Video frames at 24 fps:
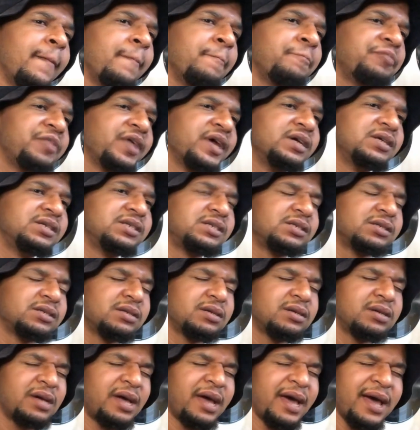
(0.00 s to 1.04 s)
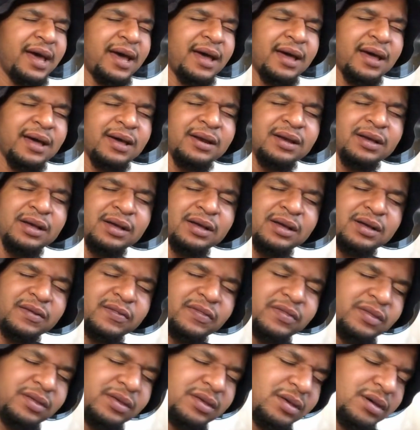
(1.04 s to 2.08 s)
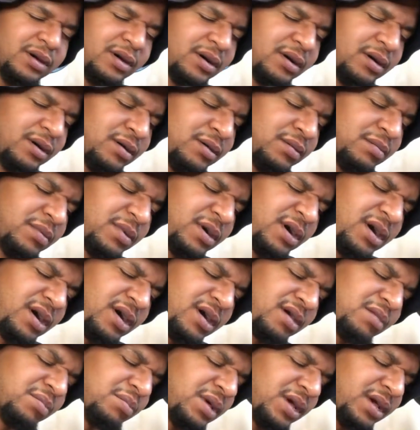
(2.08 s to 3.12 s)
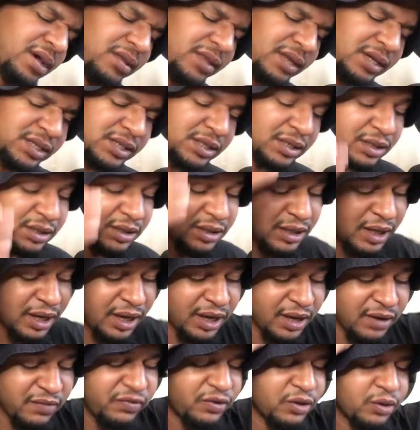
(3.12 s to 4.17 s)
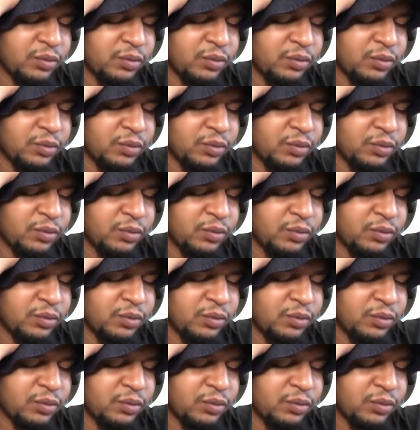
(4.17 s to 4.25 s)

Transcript: They should have had the, they should have gave the